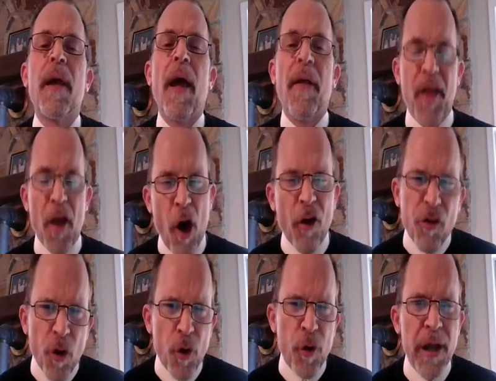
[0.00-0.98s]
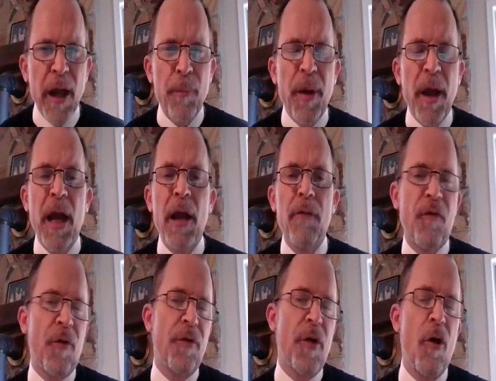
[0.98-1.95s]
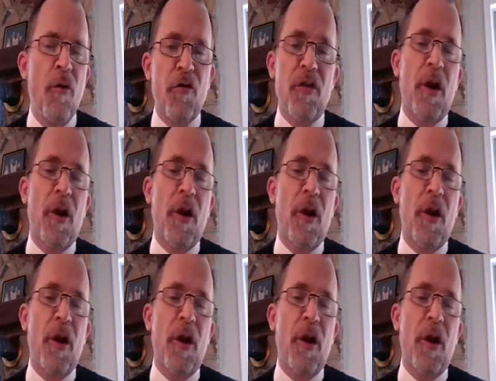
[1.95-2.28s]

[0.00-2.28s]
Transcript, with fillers: and they also create pain for those